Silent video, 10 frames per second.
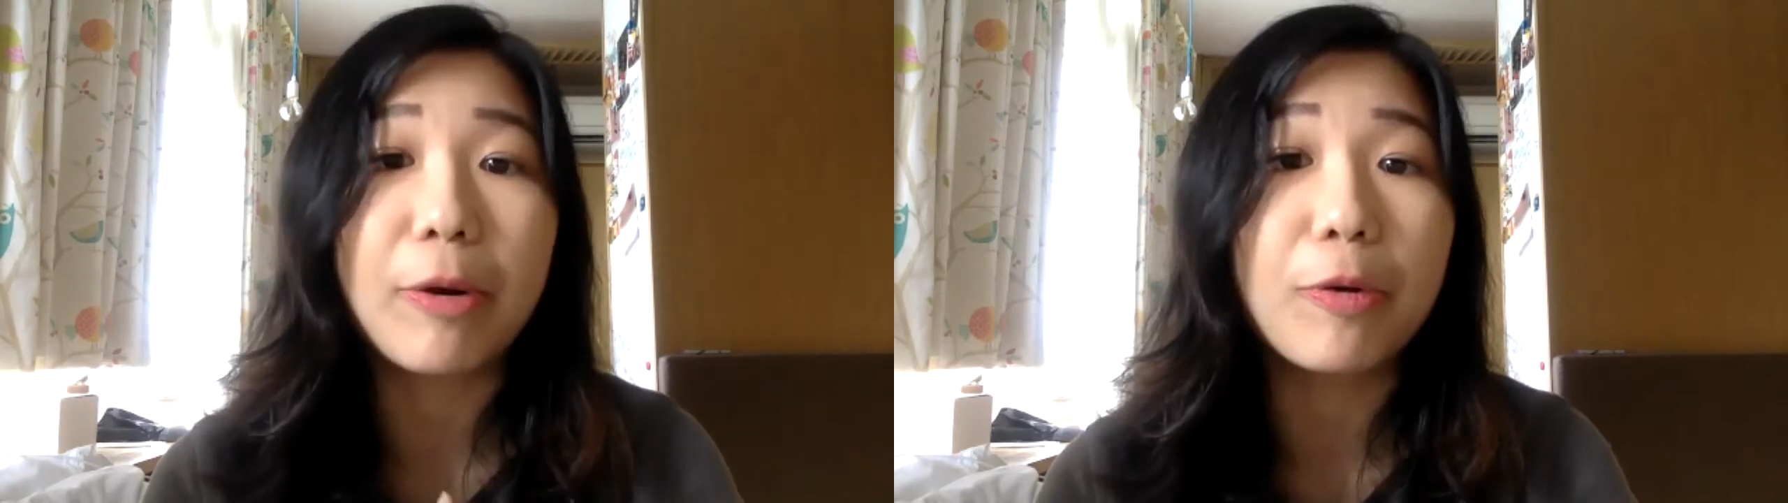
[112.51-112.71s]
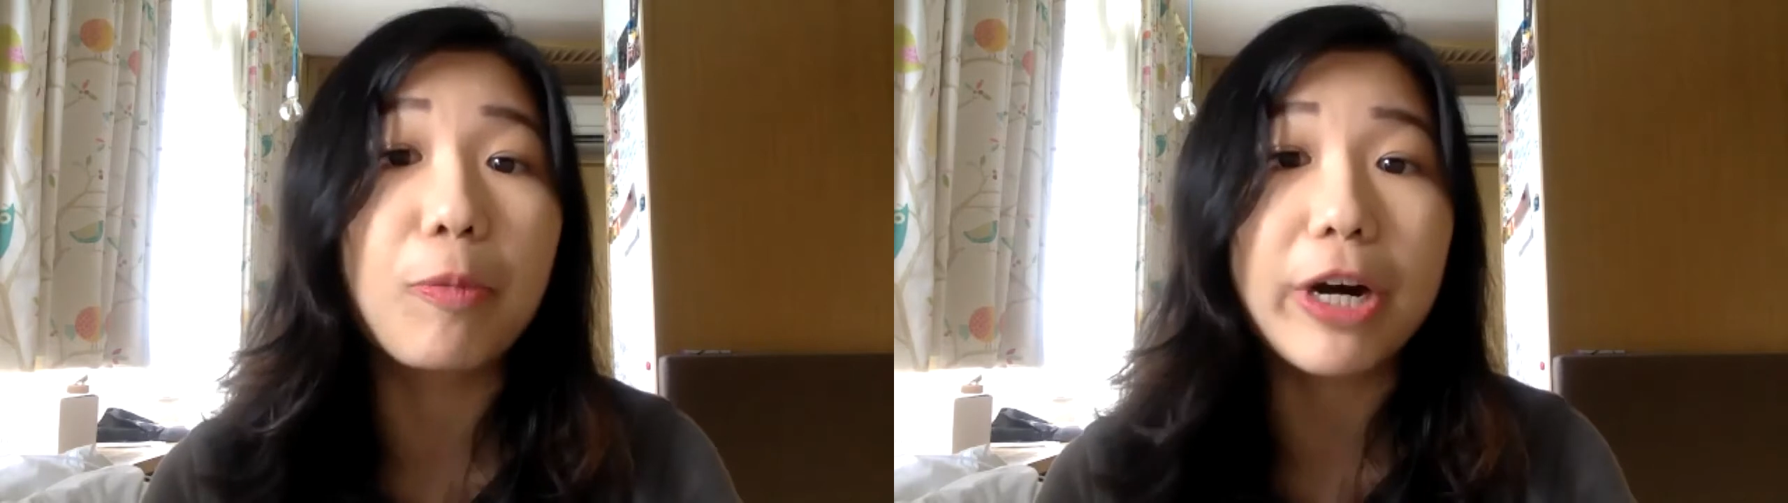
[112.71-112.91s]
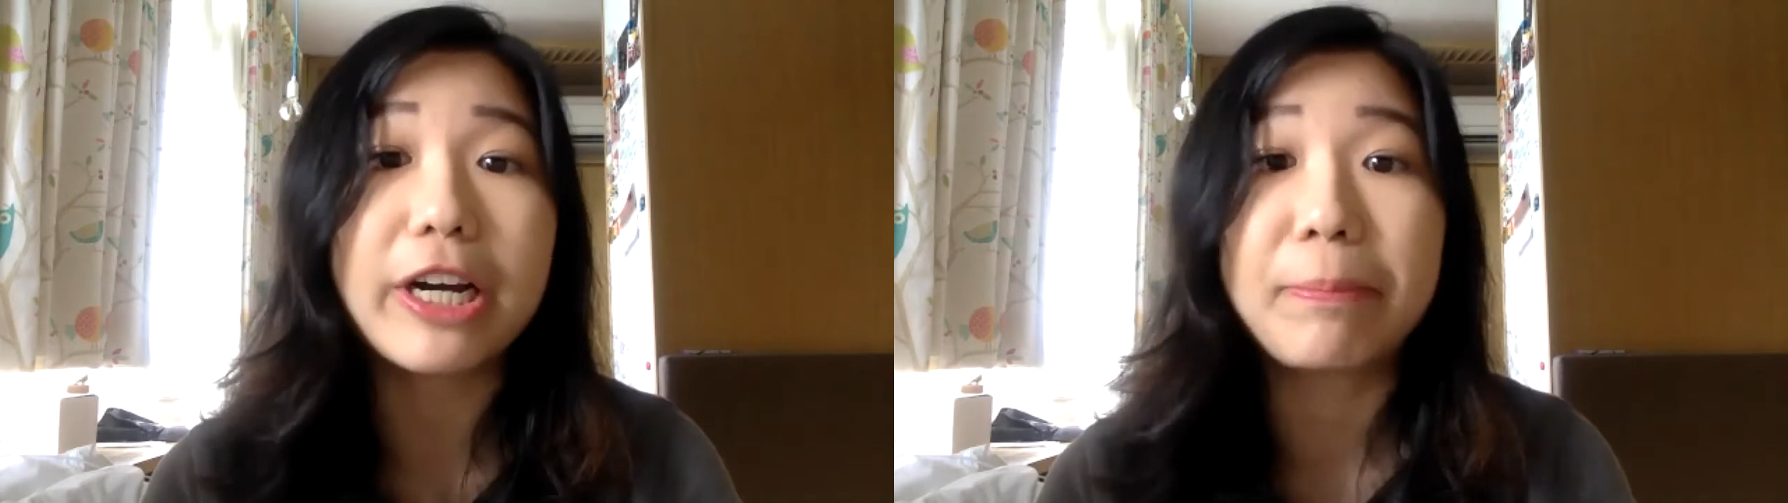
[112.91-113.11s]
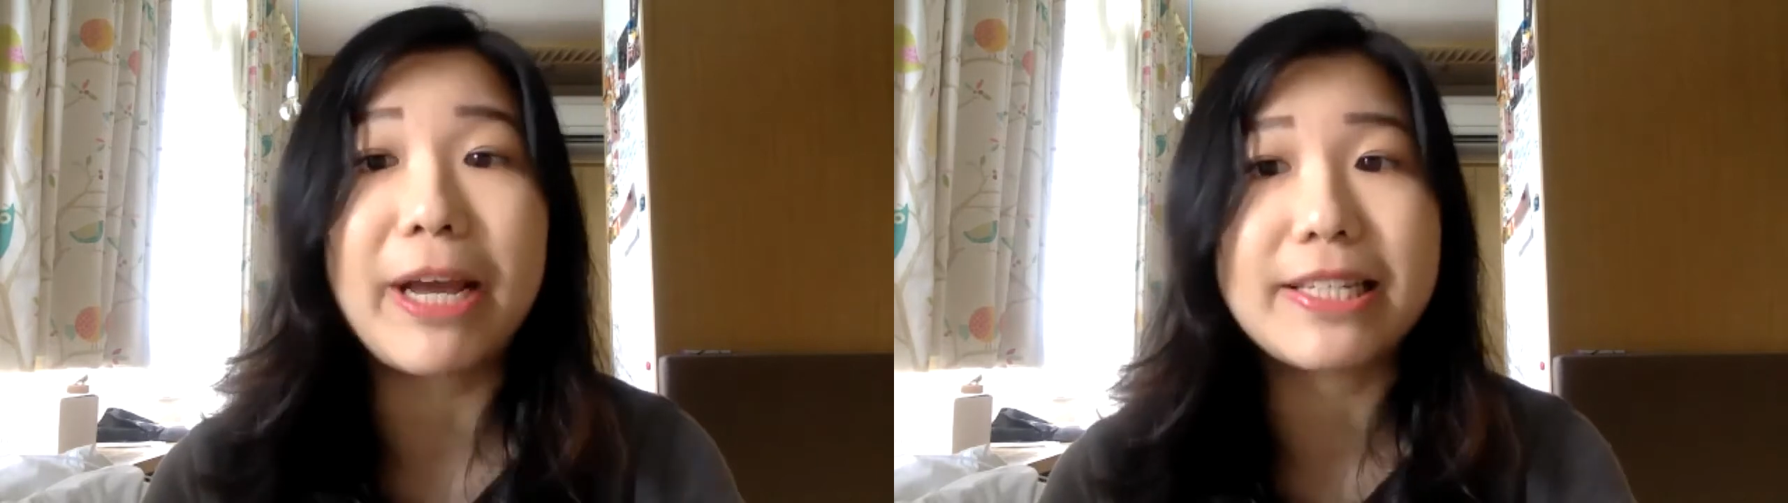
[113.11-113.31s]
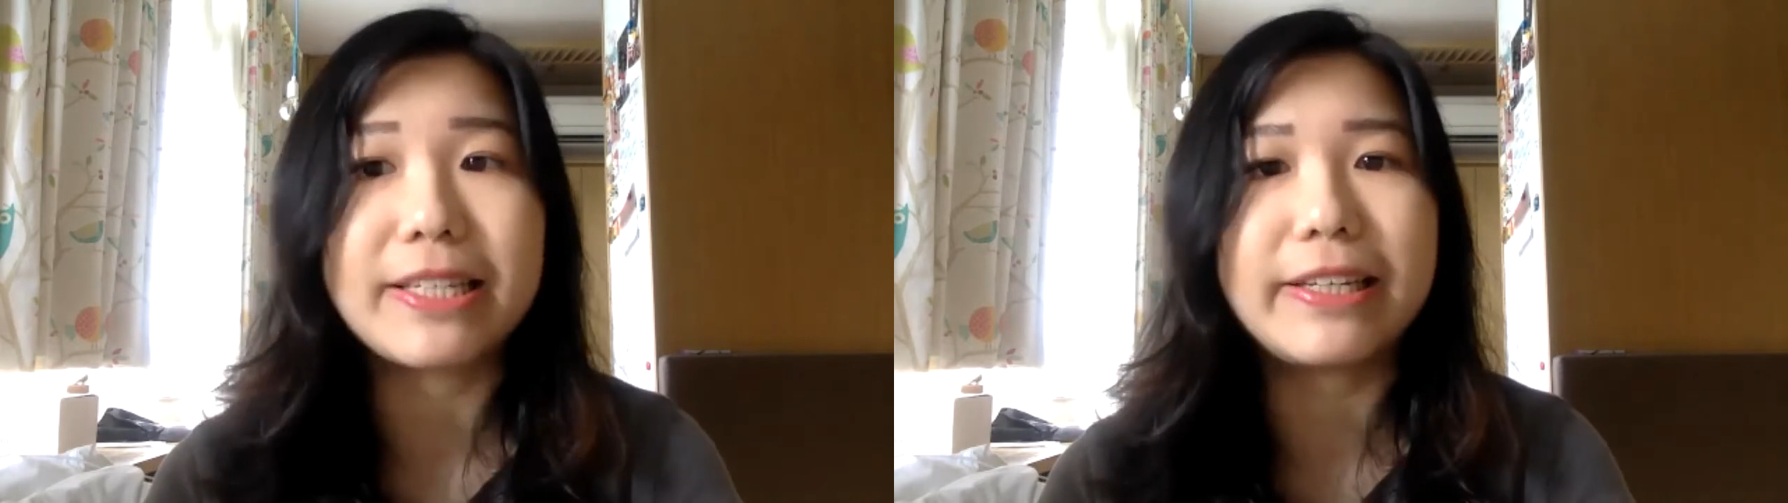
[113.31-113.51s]
own work
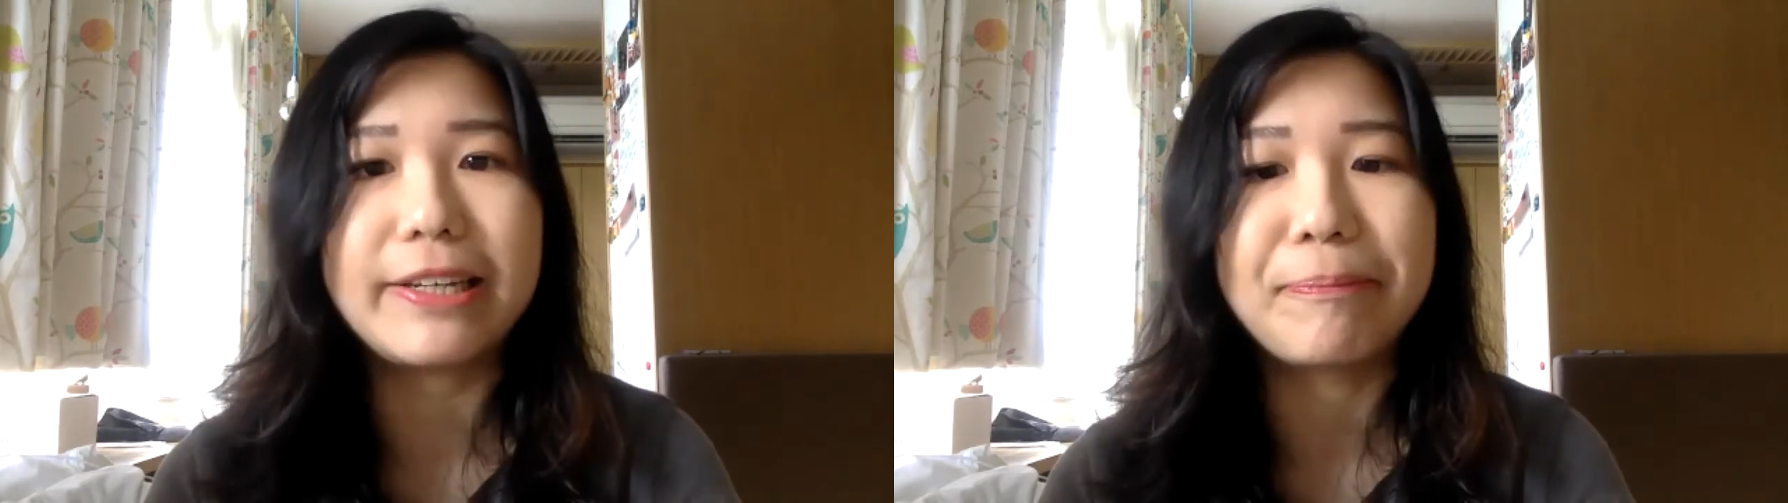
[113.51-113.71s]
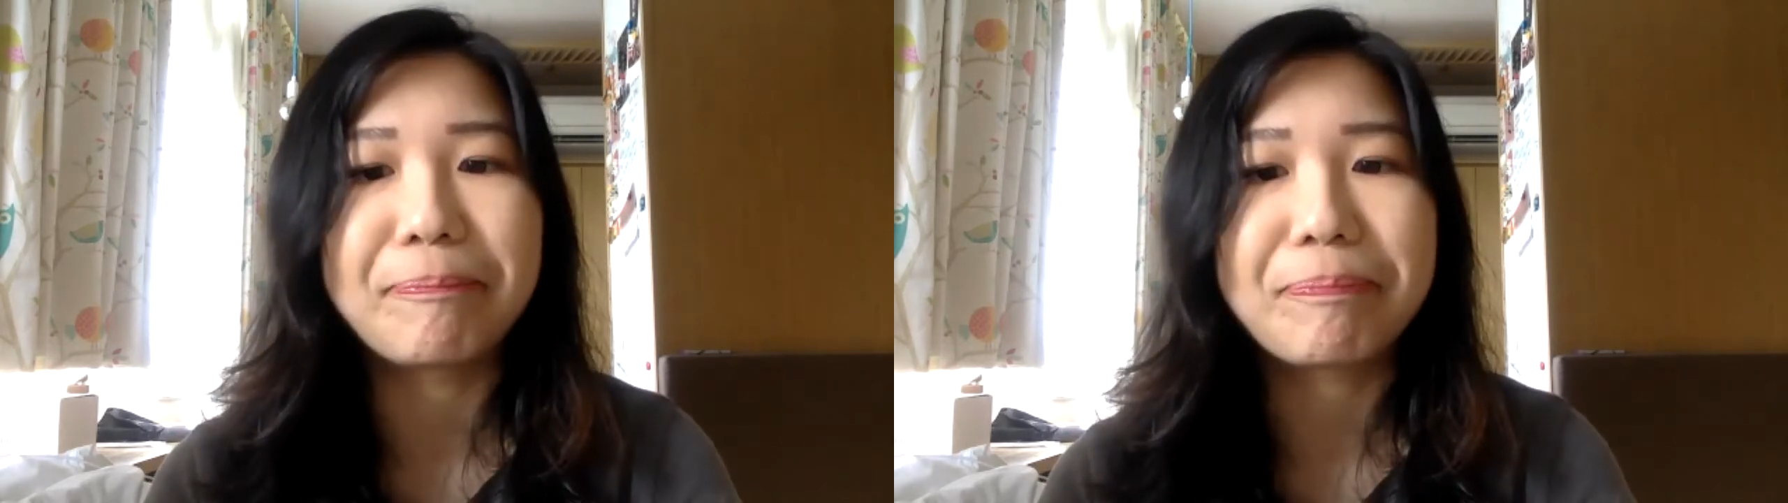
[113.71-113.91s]
capacity.